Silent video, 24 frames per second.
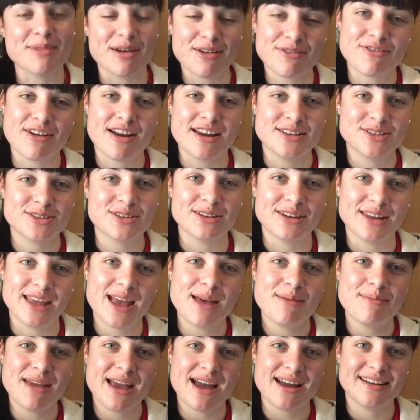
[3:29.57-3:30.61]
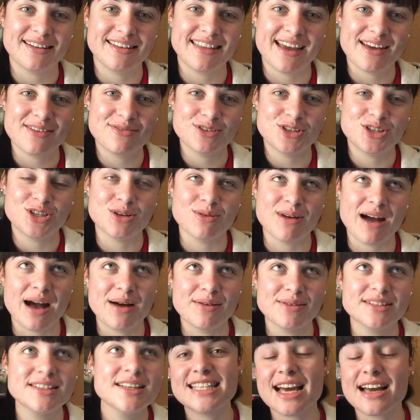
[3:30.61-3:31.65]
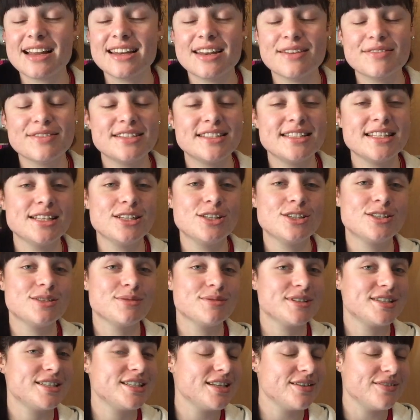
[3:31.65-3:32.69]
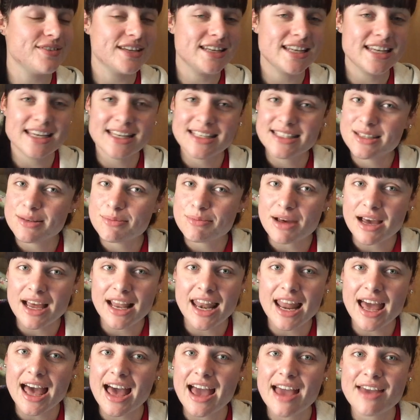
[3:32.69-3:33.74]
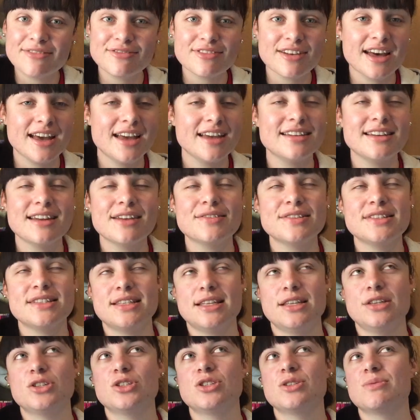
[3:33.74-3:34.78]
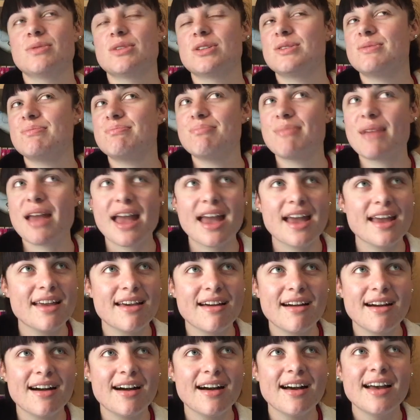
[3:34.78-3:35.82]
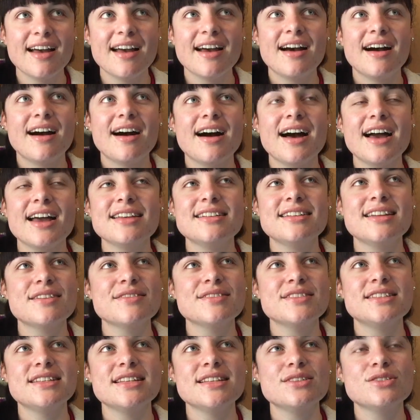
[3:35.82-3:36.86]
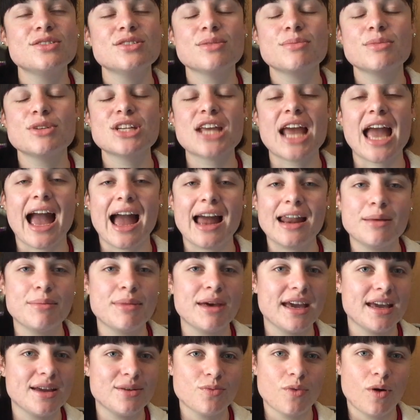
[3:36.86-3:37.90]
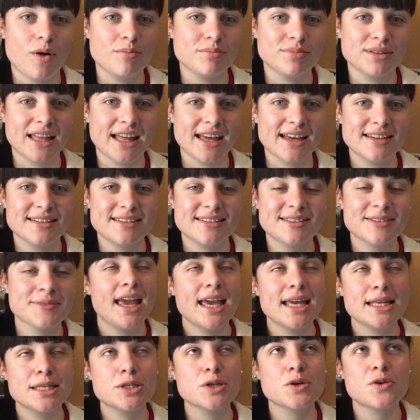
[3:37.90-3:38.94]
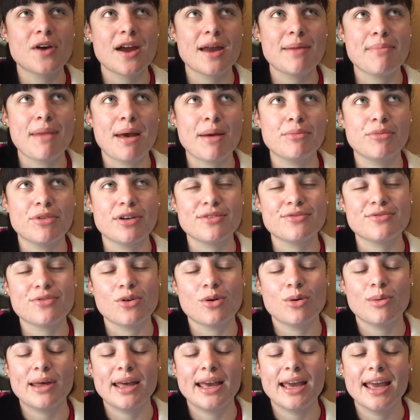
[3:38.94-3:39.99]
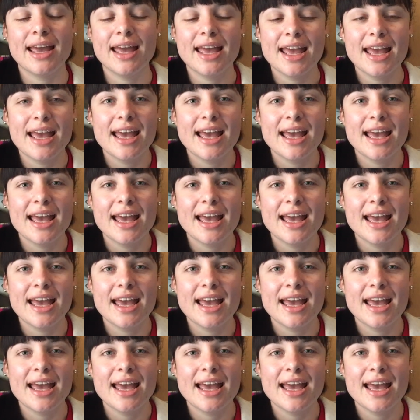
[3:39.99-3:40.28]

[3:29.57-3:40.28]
My friends couldn't get me out of there for 2 hours. I'd never seen so much DVDs in my life. I had never seen so much manga. I had never seen so much anime in one place. It's a great memory for me.